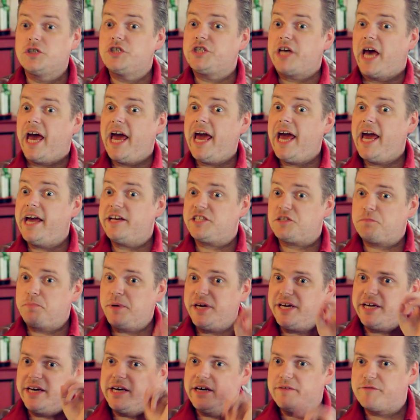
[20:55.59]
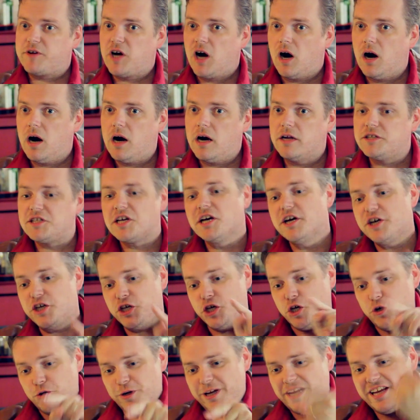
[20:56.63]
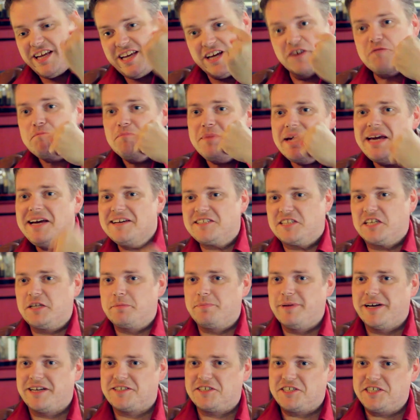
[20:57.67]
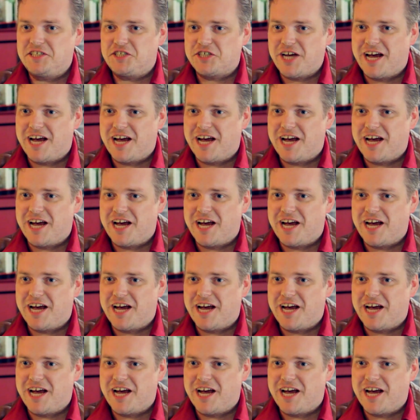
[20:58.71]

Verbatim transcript: Say, speaking of cards, you need to give me a Cineplexity